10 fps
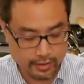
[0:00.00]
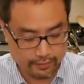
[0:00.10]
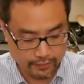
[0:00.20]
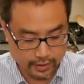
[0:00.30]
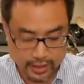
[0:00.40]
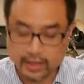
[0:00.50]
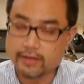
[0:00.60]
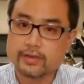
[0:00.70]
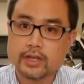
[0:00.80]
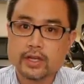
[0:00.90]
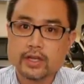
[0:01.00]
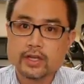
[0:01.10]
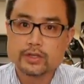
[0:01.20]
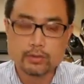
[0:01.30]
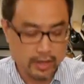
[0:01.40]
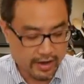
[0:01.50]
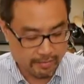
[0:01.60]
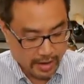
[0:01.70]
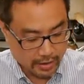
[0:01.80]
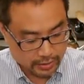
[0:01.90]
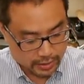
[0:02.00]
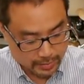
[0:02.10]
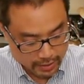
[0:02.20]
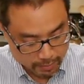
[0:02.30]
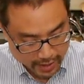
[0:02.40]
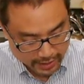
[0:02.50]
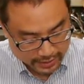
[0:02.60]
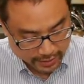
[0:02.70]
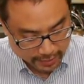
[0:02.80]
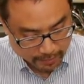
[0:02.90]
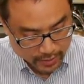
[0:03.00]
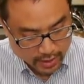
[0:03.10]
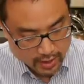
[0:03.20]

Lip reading: I feel like I do a lot of Mountainsmith bags here.